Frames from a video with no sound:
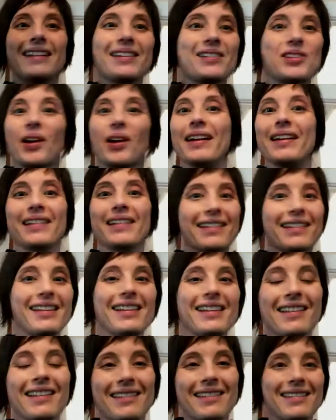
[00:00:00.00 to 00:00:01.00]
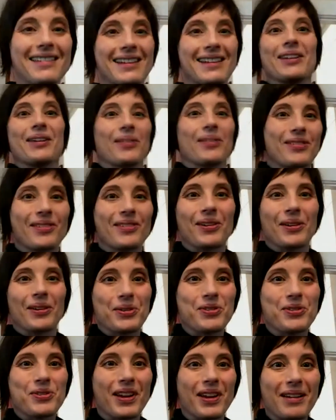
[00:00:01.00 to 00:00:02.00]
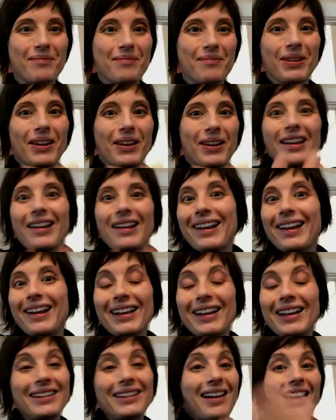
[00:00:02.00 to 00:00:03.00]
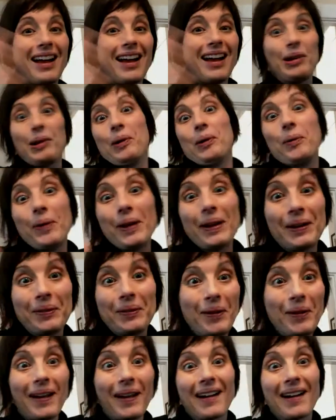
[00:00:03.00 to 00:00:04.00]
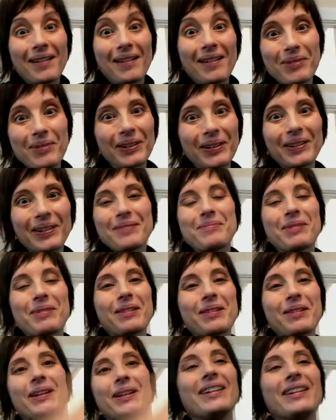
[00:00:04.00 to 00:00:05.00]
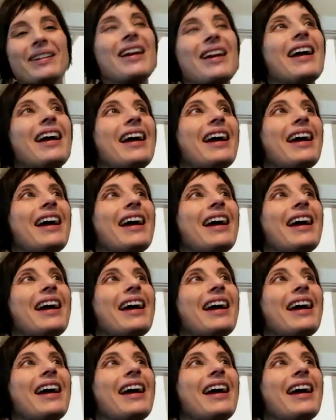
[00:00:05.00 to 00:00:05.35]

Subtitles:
in a giant star shape, and I don't know when and where, but I mean,